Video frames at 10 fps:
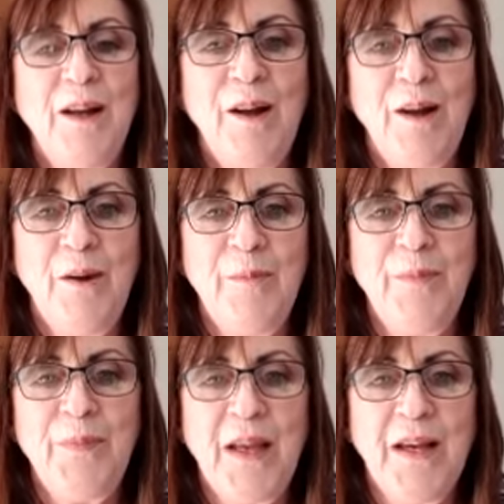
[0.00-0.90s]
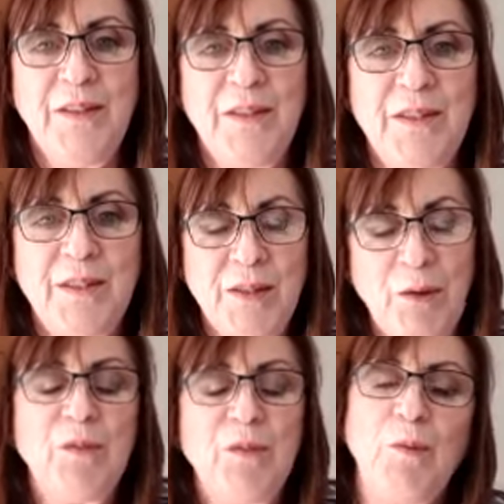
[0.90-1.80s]
And
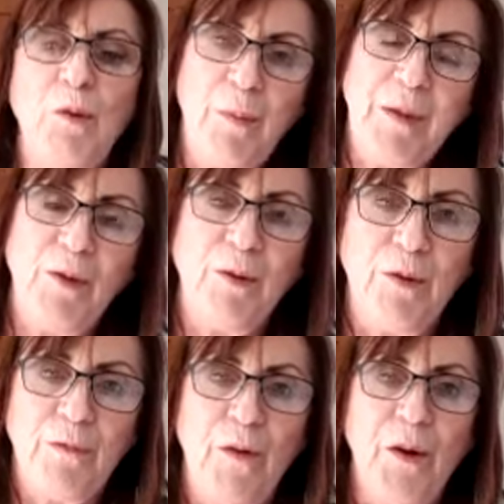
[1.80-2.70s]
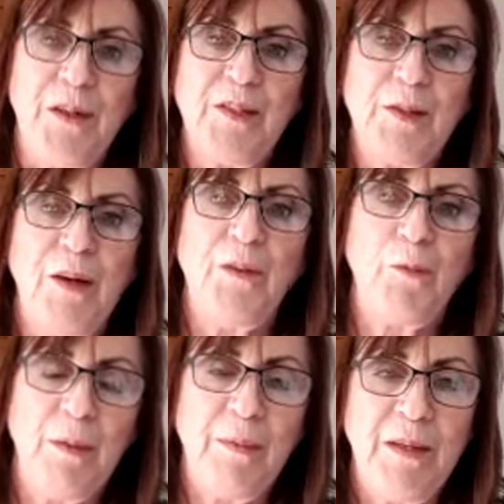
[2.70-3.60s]
so what would be your advice to other
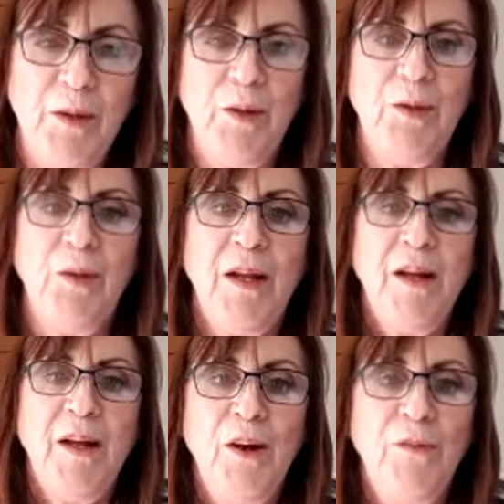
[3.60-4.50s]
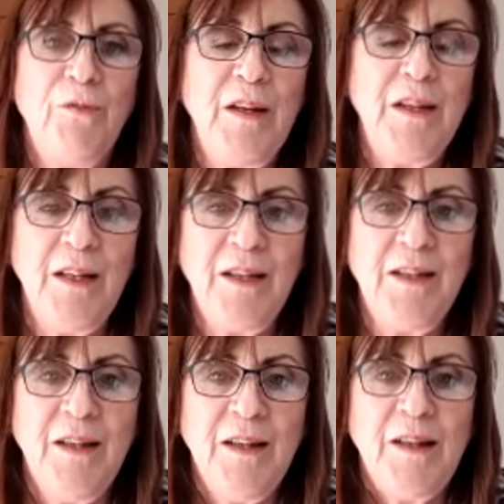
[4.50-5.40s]
women who are
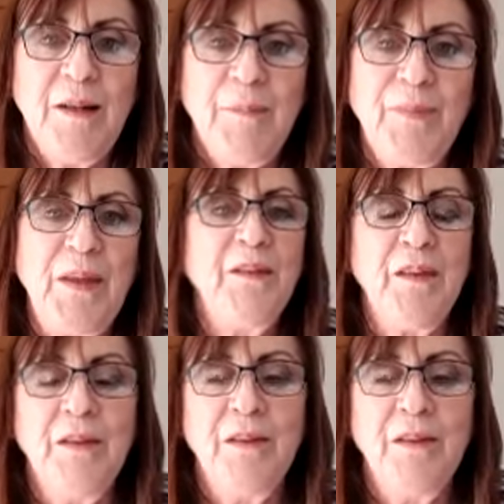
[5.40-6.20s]
feeling they